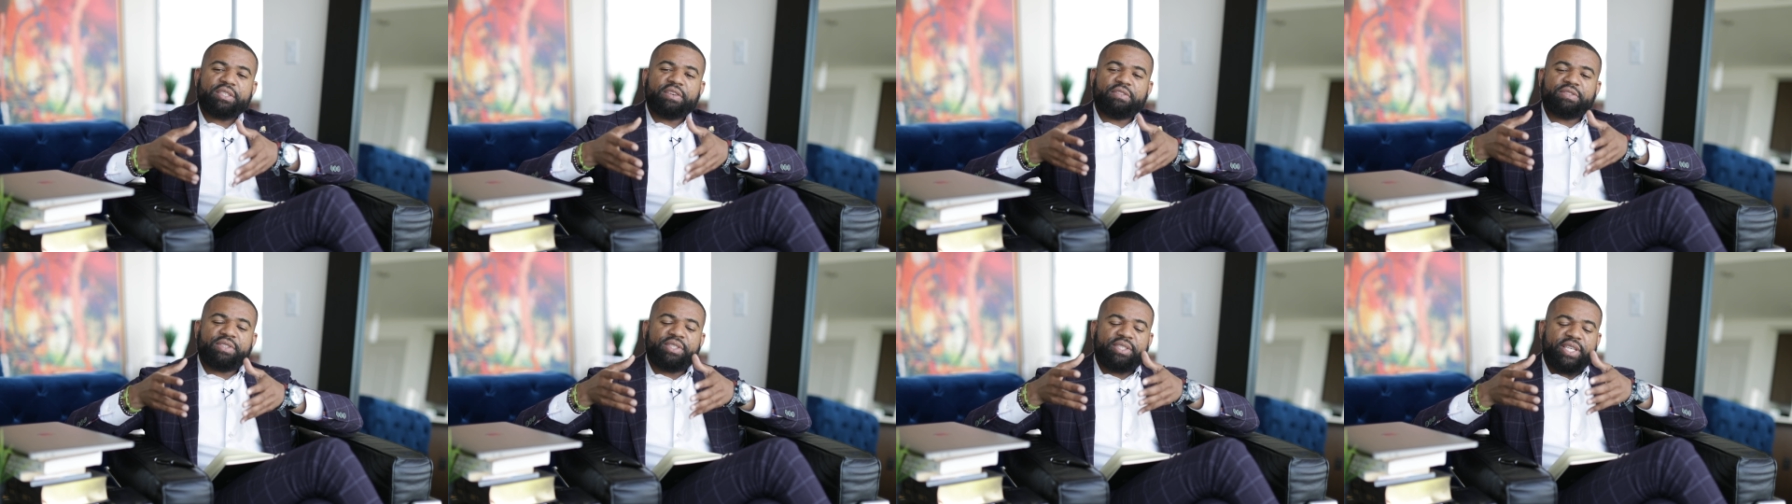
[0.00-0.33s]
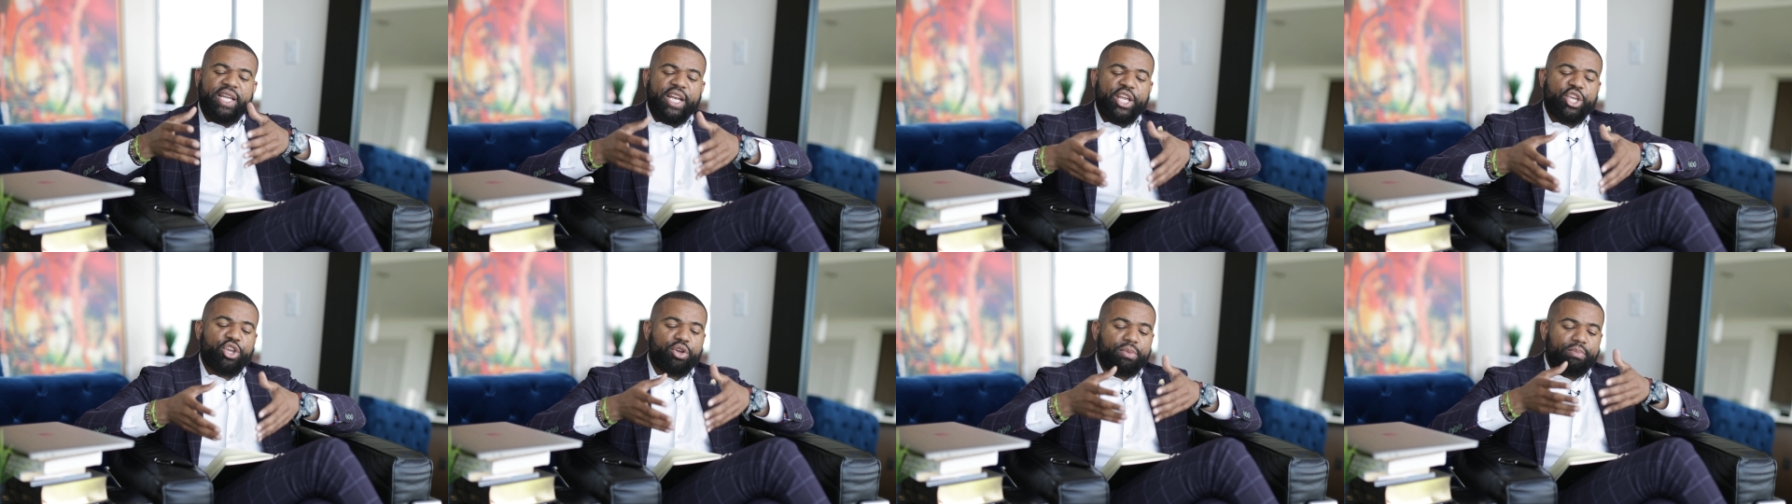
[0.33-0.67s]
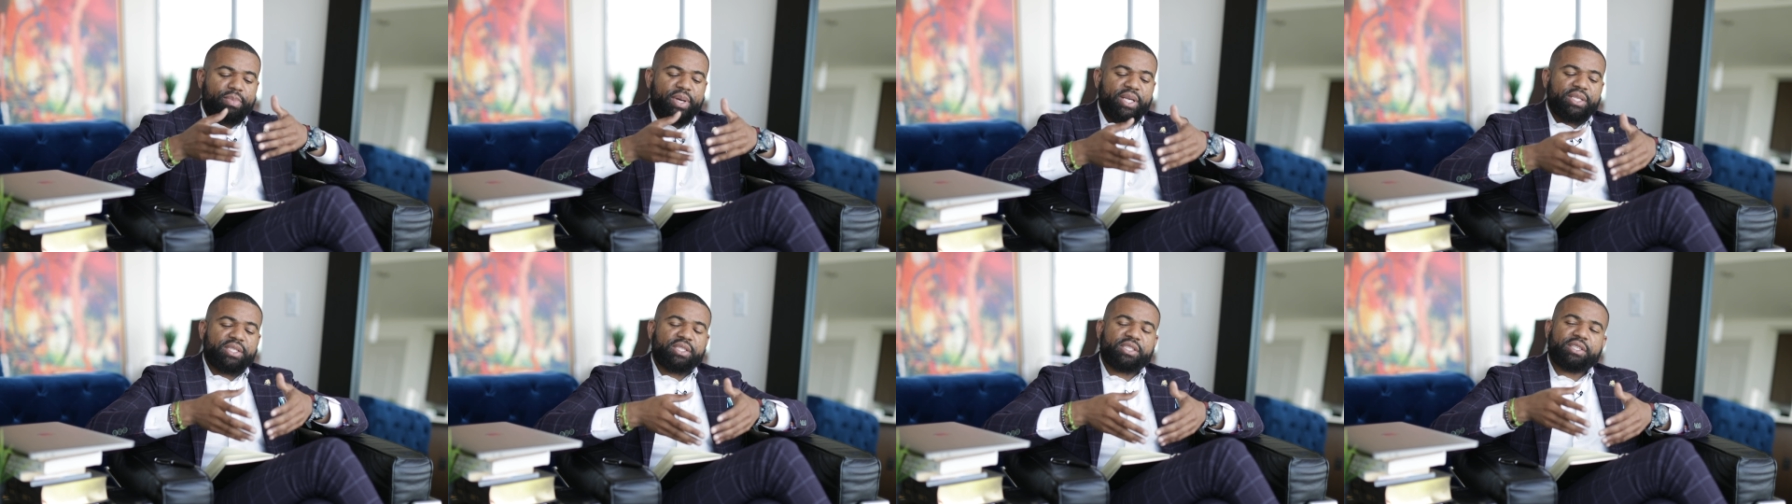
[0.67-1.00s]
of setting your
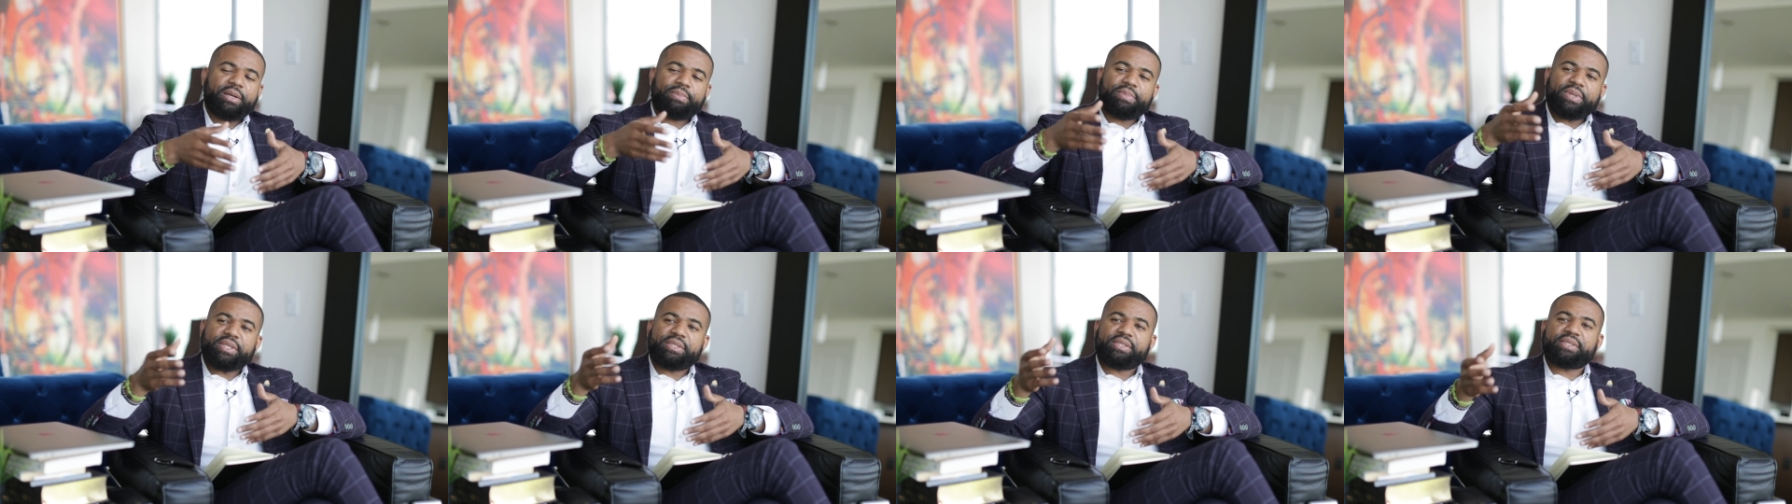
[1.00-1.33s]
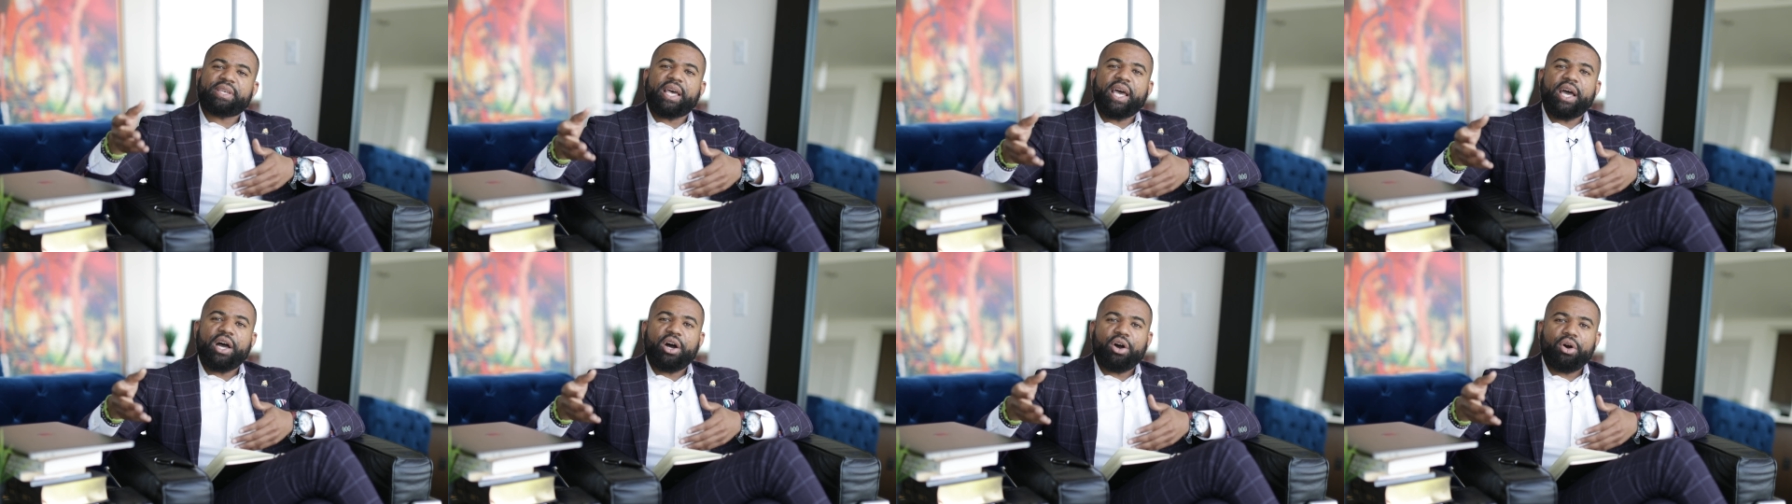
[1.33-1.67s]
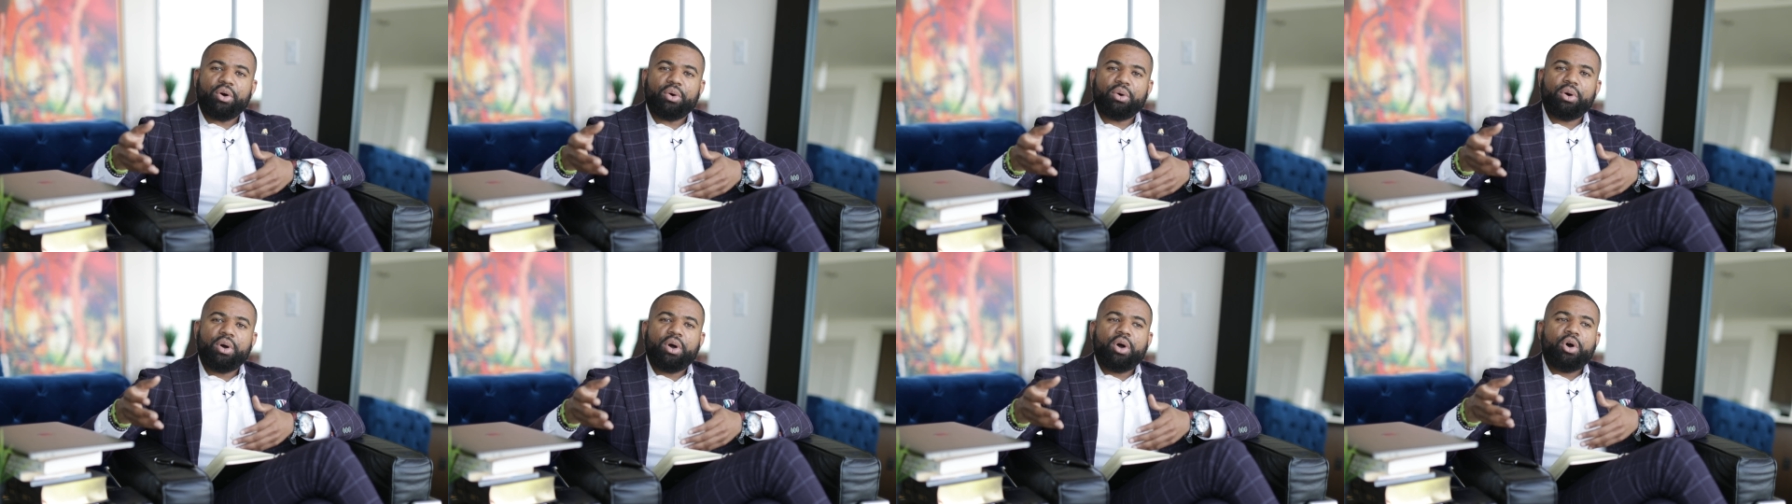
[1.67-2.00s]
business up to
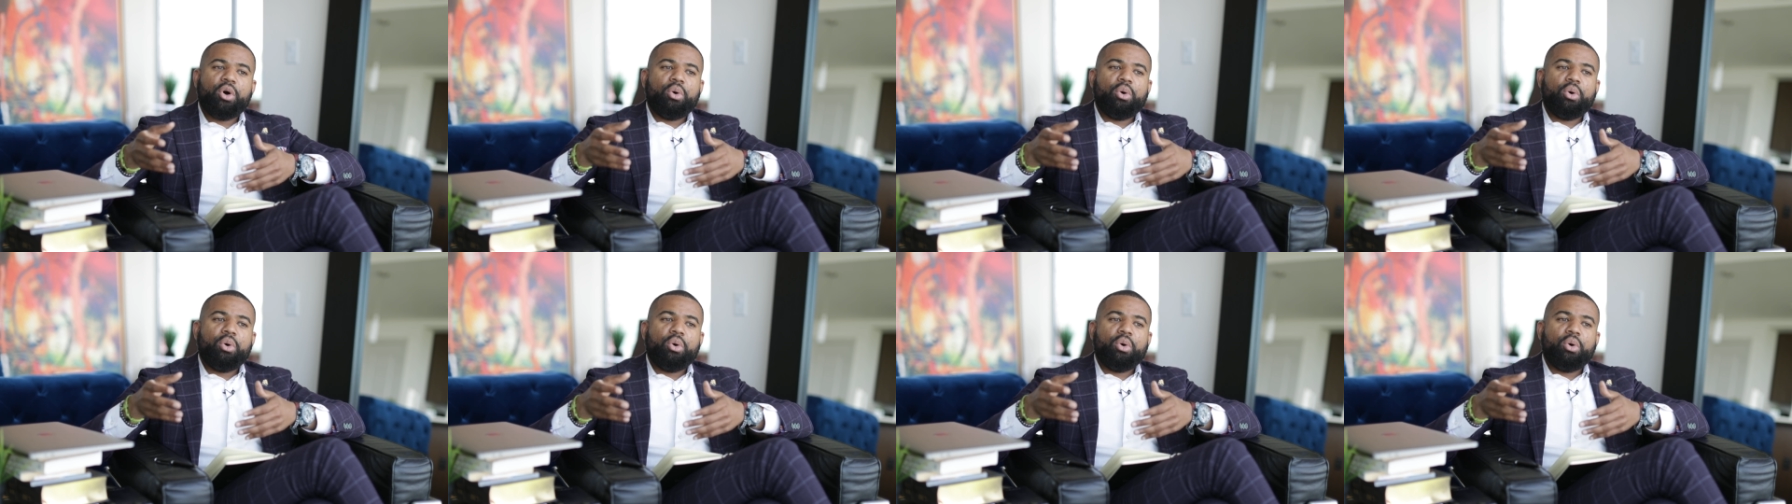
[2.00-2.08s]
sell,